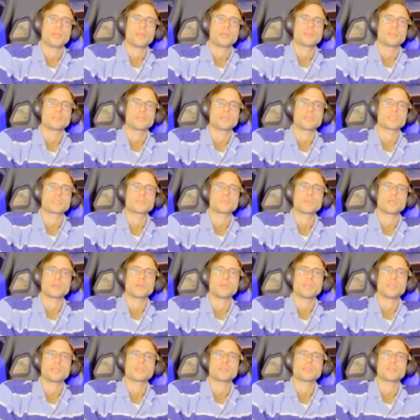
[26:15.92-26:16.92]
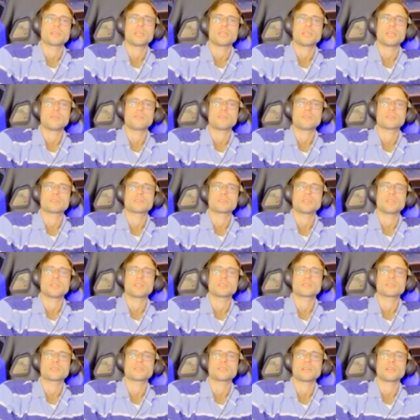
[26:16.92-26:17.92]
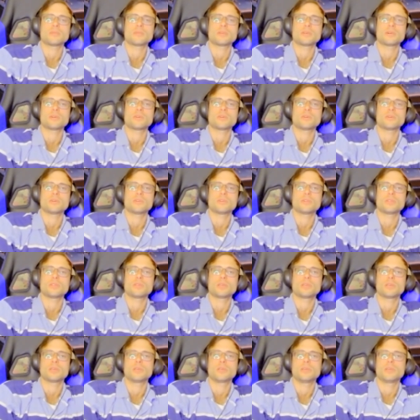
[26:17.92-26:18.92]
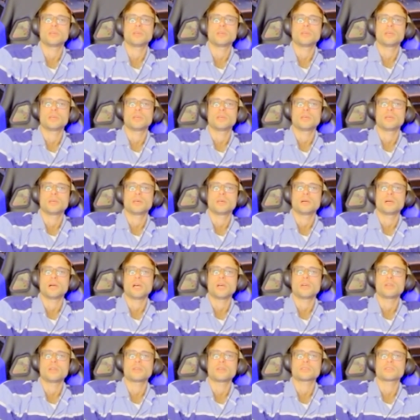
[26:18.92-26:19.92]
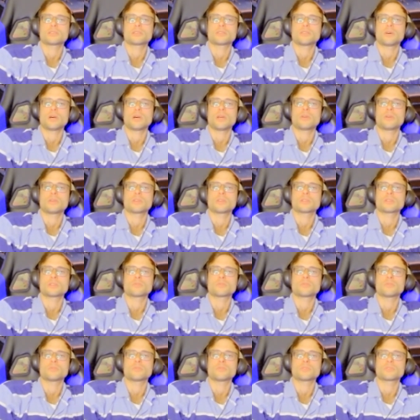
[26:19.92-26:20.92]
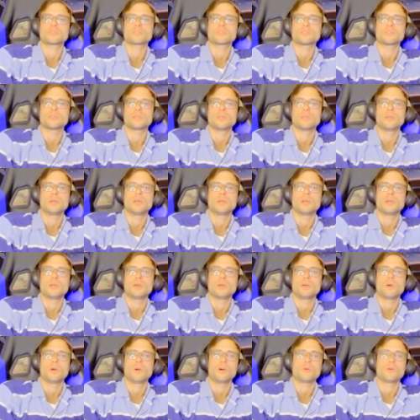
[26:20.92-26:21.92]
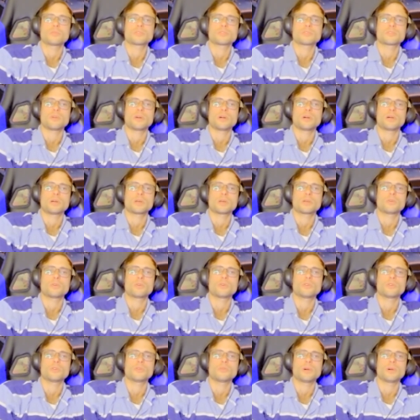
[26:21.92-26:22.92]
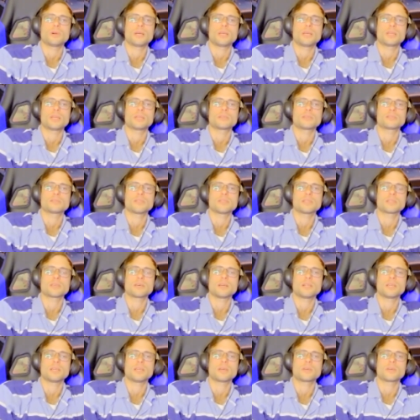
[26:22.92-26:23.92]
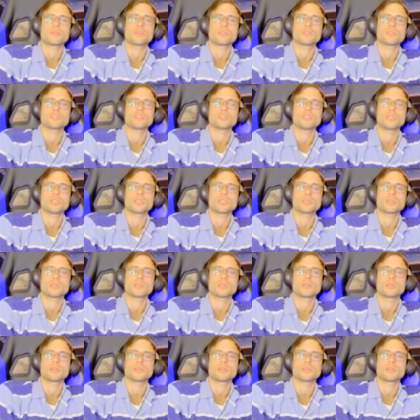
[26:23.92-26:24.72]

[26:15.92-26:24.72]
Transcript: The experiment was done in summer on ionis whose homes were cooled by central air conditioning.